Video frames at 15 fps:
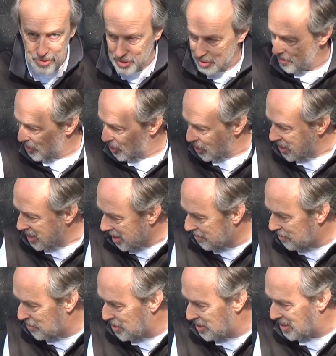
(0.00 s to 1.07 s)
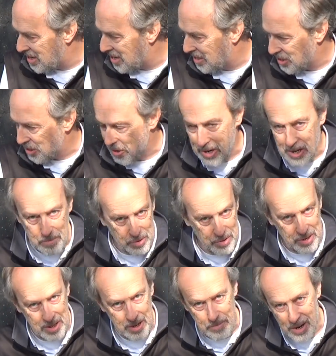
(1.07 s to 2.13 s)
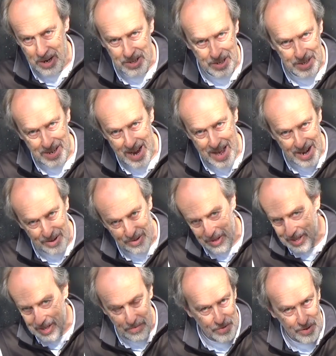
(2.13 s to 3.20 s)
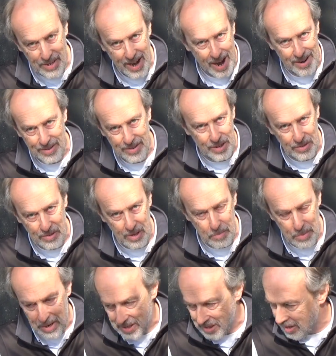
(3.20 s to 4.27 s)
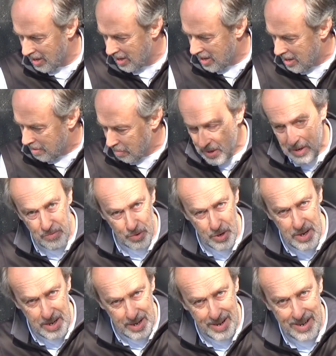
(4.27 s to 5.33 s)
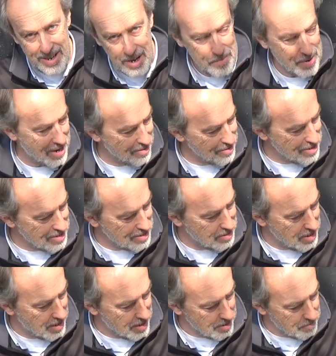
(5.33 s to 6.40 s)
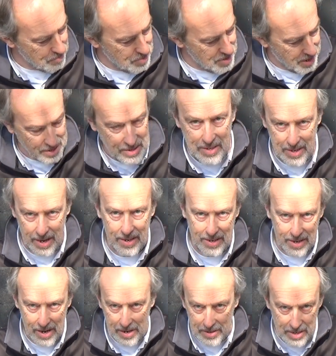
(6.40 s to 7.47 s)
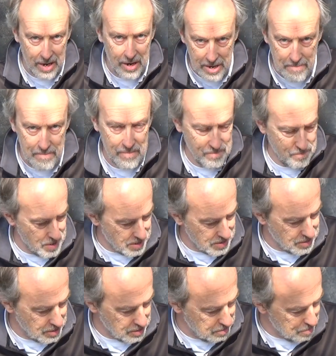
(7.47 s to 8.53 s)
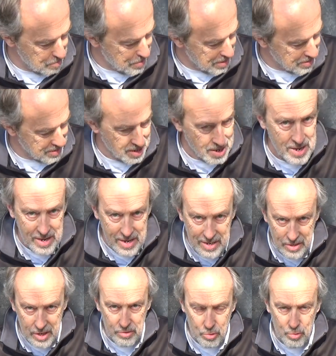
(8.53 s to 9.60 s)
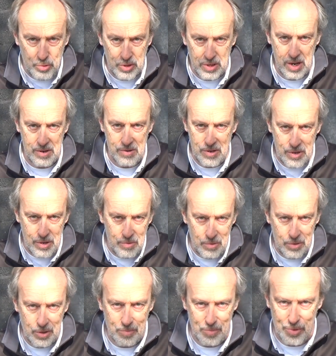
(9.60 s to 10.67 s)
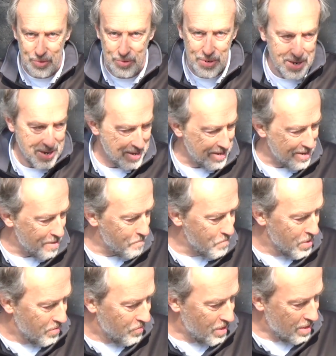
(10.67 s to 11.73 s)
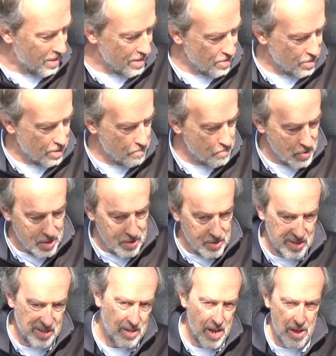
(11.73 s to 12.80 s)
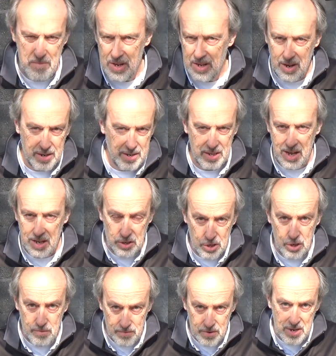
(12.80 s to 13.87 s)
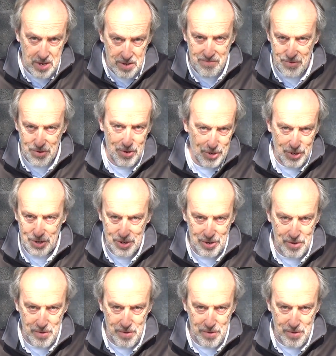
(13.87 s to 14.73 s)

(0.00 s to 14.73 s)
sort of journey. I've really enjoyed putting the bikes together and the different characters of the bikes. What I really like about these ex-Dakar type customer bikes is they're also usable. They're like the like the SUV version